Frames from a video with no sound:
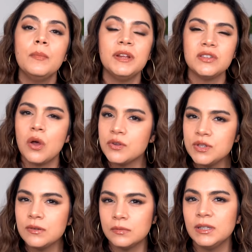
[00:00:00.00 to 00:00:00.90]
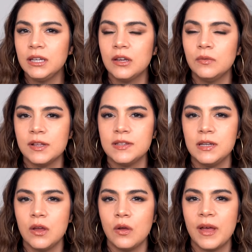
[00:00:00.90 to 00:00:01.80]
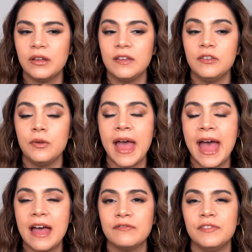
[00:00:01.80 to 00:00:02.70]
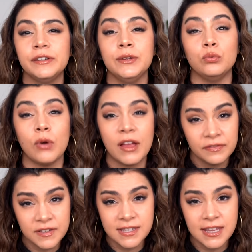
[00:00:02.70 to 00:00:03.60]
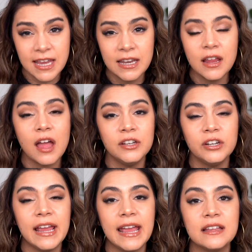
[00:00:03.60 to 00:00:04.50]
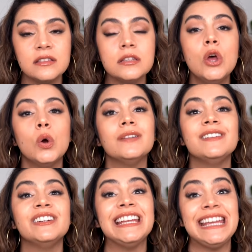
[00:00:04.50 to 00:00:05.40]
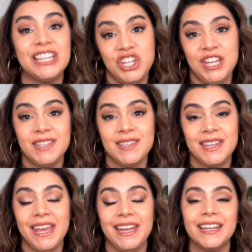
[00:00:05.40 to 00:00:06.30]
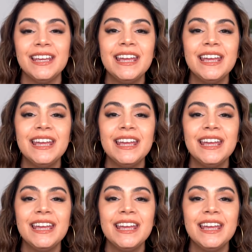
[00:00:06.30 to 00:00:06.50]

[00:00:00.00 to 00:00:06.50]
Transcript: but is also a really good one to know about if you have very rough skin on your hands or very itchy skin.